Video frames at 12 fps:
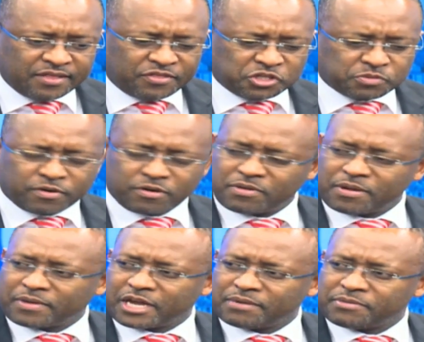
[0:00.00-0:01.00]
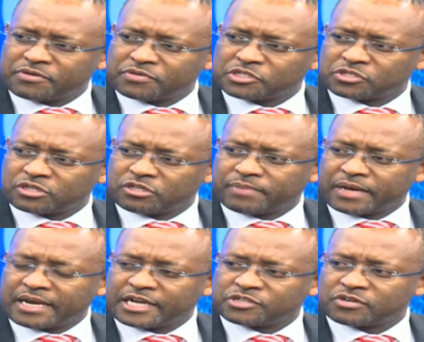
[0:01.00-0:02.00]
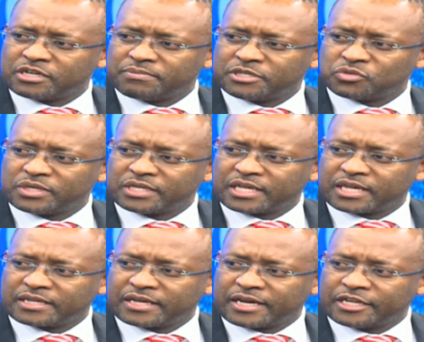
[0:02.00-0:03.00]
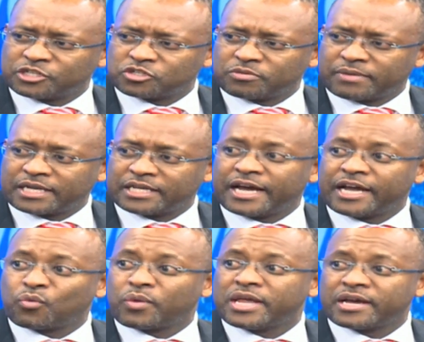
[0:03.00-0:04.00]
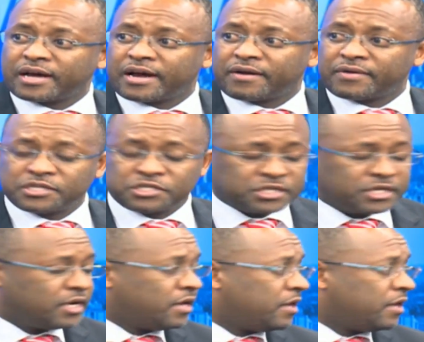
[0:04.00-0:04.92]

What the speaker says: this problem can be resolved bilaterally between Kenya and Somalia, and we encourage